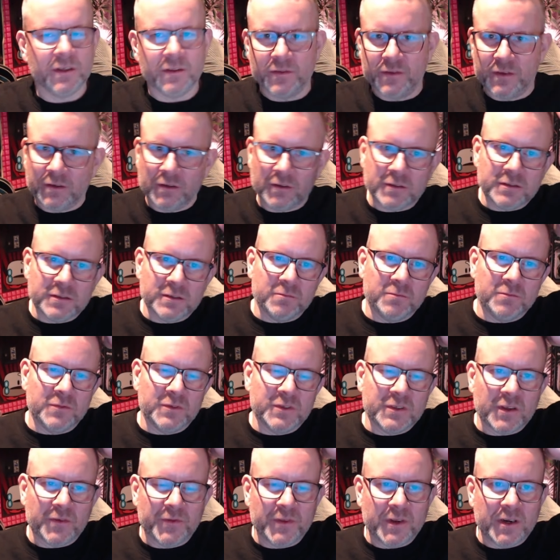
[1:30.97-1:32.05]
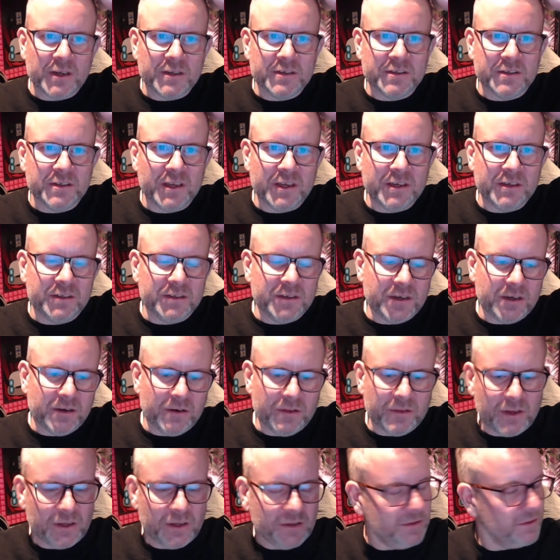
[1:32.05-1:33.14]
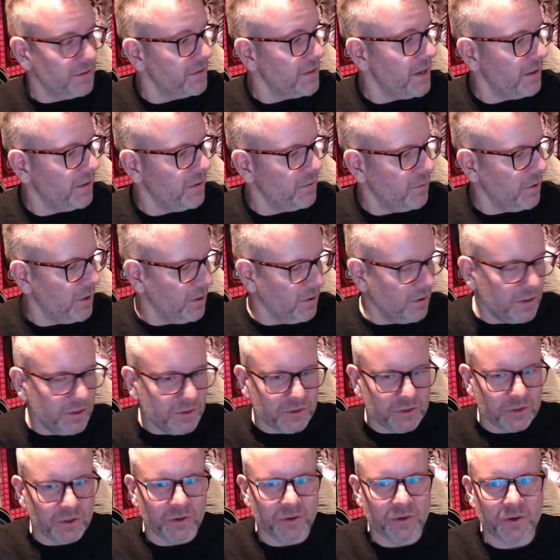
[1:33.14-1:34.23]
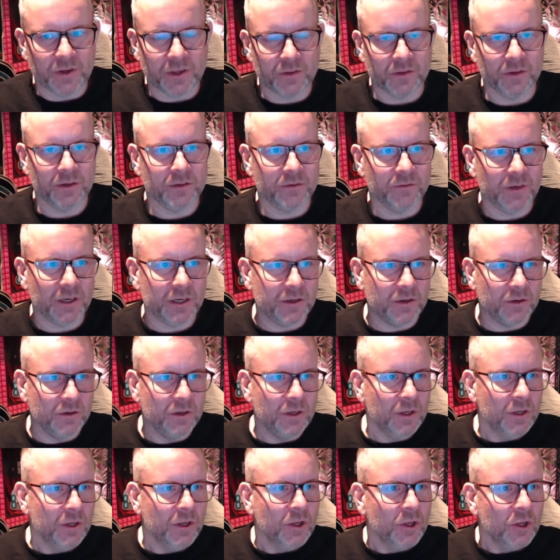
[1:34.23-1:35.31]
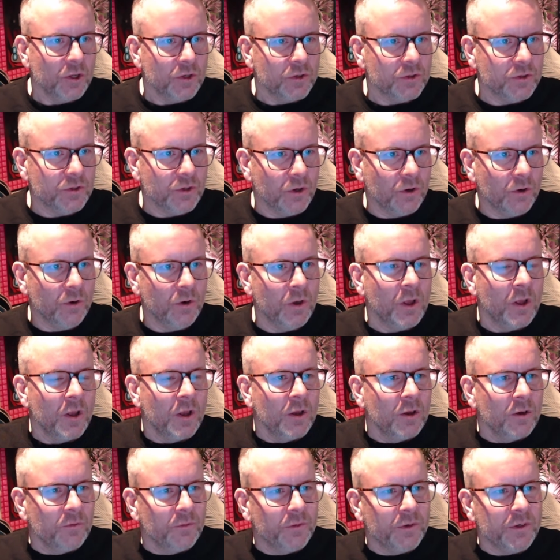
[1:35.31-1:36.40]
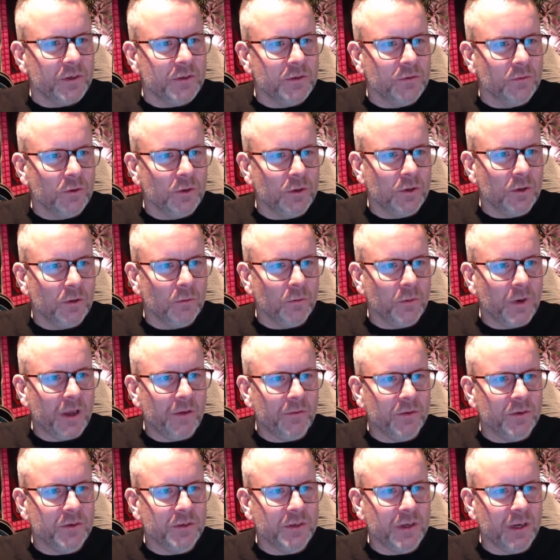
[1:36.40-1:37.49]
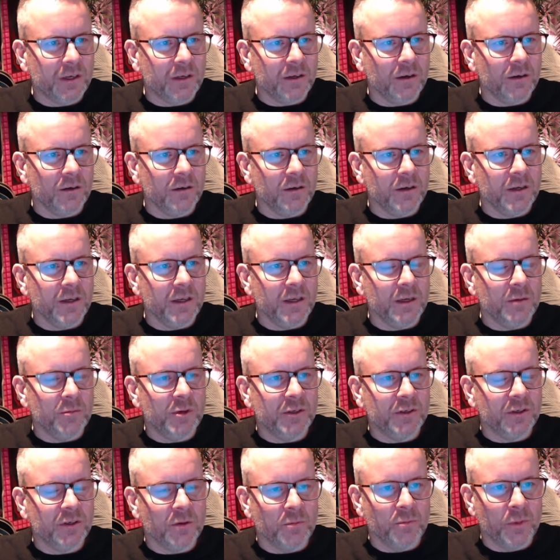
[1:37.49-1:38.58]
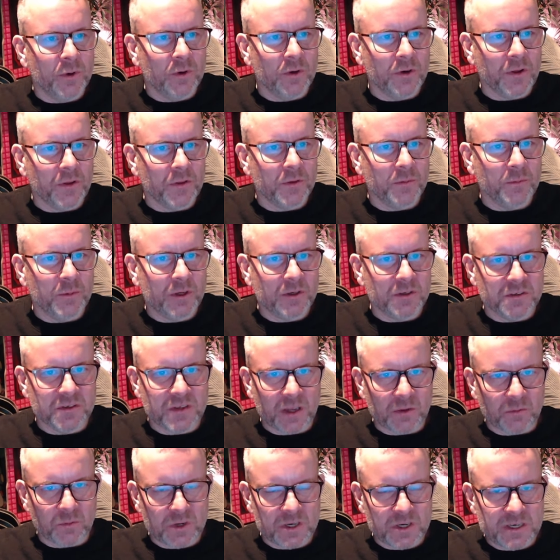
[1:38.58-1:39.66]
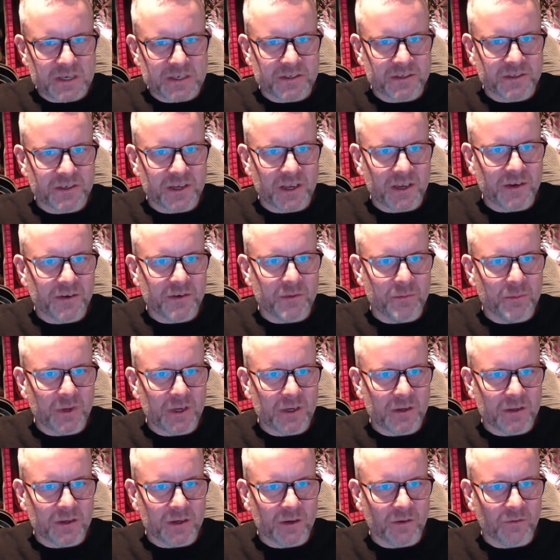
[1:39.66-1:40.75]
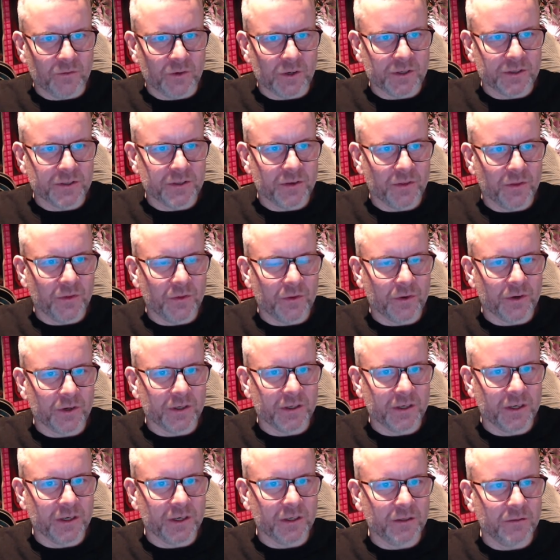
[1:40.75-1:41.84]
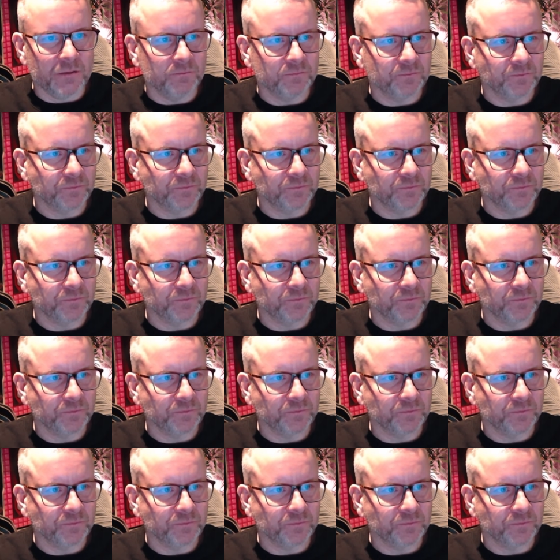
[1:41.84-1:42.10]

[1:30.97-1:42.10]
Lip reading: there are some stuff that has changed here, and that's exactly what I'm going to show you in this video. So first of all, we have to check our image component because that one has changed a bit in version 13.